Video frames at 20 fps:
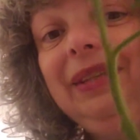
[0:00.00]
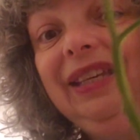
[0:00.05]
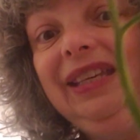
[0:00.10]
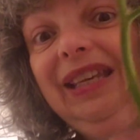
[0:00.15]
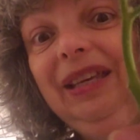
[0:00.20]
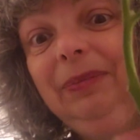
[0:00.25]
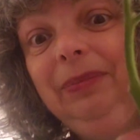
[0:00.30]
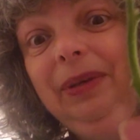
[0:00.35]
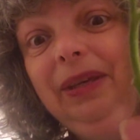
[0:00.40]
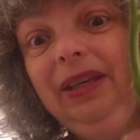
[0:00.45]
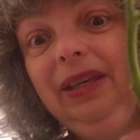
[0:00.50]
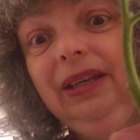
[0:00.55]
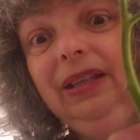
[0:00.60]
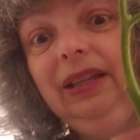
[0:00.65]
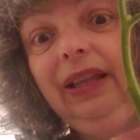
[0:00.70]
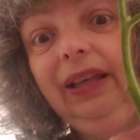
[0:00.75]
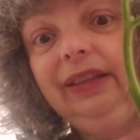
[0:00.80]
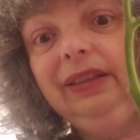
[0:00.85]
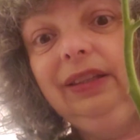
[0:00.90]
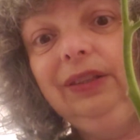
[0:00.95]
they get big,
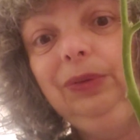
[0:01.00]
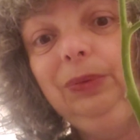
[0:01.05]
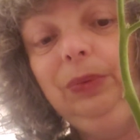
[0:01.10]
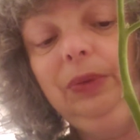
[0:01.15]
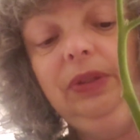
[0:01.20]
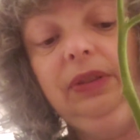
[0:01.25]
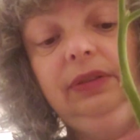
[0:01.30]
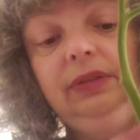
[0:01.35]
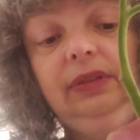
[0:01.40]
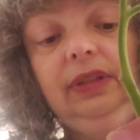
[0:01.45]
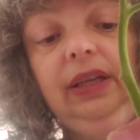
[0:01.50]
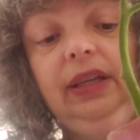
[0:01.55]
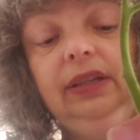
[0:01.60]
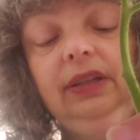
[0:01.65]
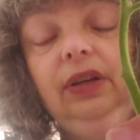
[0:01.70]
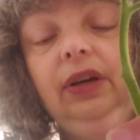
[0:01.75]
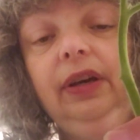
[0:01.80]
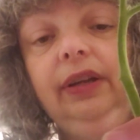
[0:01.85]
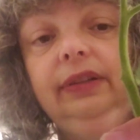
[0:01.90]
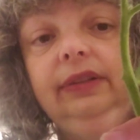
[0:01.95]
like this one had
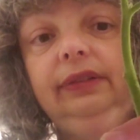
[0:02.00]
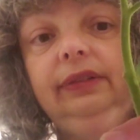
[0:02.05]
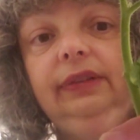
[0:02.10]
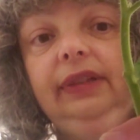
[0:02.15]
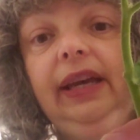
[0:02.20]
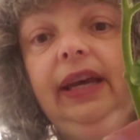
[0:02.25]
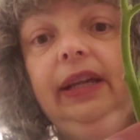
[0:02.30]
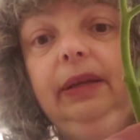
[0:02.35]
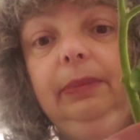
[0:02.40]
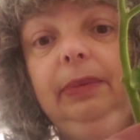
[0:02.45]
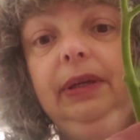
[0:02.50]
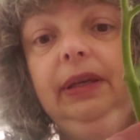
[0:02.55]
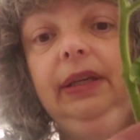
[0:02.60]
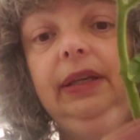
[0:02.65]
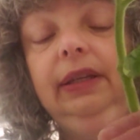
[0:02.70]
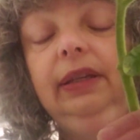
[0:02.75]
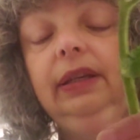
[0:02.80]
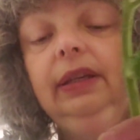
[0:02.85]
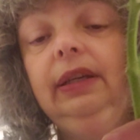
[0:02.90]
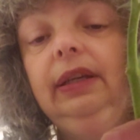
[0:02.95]
gotten kind of
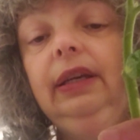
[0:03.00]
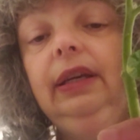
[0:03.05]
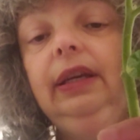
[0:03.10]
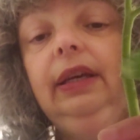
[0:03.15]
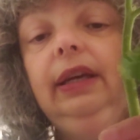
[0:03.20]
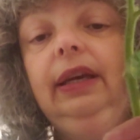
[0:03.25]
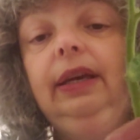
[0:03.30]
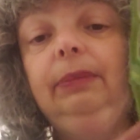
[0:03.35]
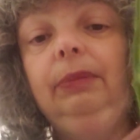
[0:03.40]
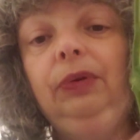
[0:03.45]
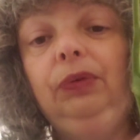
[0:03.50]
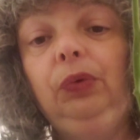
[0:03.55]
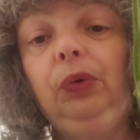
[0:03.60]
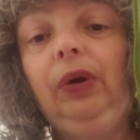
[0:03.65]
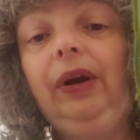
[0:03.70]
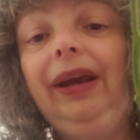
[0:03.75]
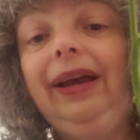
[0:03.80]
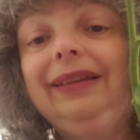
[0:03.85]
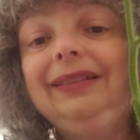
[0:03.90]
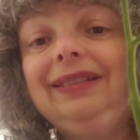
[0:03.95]
big
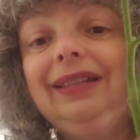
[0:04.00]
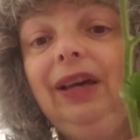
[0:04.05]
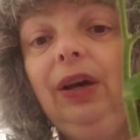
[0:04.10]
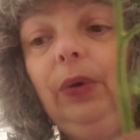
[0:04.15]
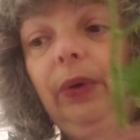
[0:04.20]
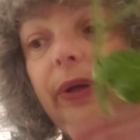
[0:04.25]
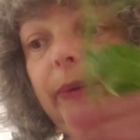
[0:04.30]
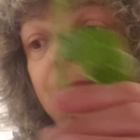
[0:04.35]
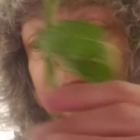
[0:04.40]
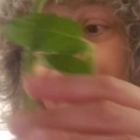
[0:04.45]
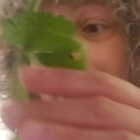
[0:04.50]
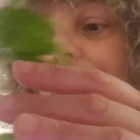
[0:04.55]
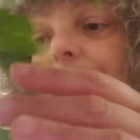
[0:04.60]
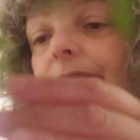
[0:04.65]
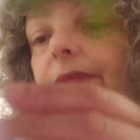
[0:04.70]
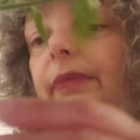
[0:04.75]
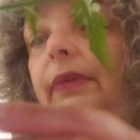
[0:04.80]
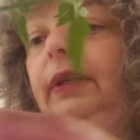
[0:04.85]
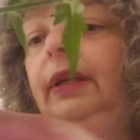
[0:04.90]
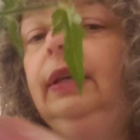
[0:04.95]
before I saw him.
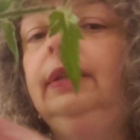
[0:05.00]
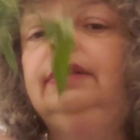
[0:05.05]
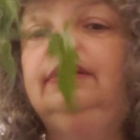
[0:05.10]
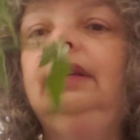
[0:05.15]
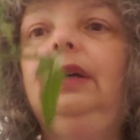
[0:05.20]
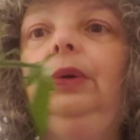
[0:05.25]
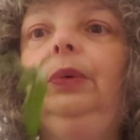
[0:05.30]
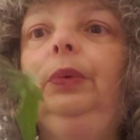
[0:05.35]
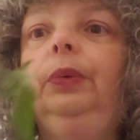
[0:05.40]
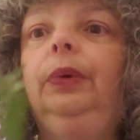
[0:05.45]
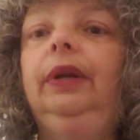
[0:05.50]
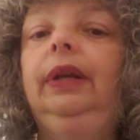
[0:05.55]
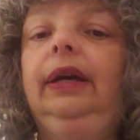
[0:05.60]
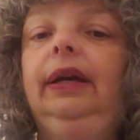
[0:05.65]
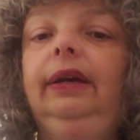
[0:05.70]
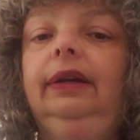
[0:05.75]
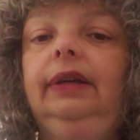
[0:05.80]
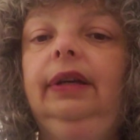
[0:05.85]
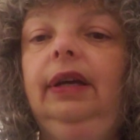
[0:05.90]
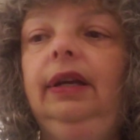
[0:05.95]
And so when
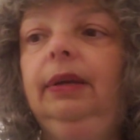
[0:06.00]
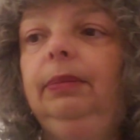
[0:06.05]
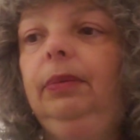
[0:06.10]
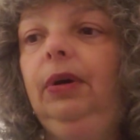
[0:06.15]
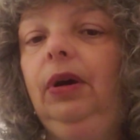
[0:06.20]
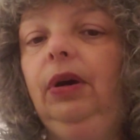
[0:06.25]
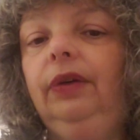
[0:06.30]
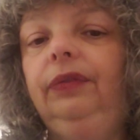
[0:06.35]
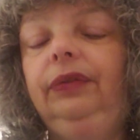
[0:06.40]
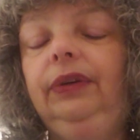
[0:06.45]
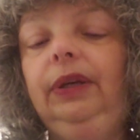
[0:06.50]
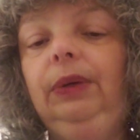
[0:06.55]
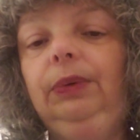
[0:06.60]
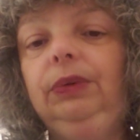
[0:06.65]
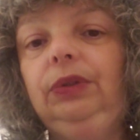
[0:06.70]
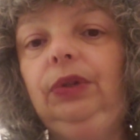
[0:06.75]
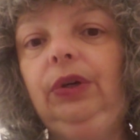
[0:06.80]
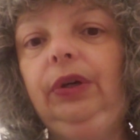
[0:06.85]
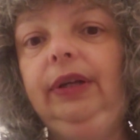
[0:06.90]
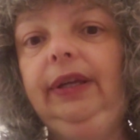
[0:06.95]
I cut him off, he
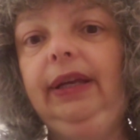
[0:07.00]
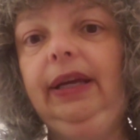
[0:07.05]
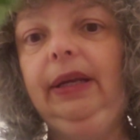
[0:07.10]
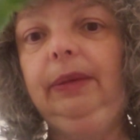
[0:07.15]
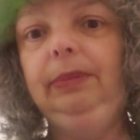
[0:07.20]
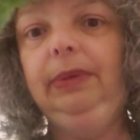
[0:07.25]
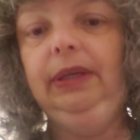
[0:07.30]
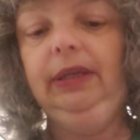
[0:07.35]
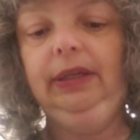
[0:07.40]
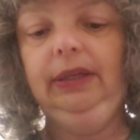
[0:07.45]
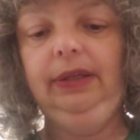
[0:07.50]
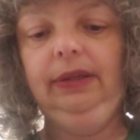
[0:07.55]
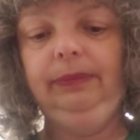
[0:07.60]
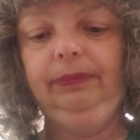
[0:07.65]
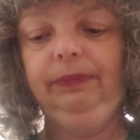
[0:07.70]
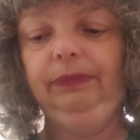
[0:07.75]
was already kind of big.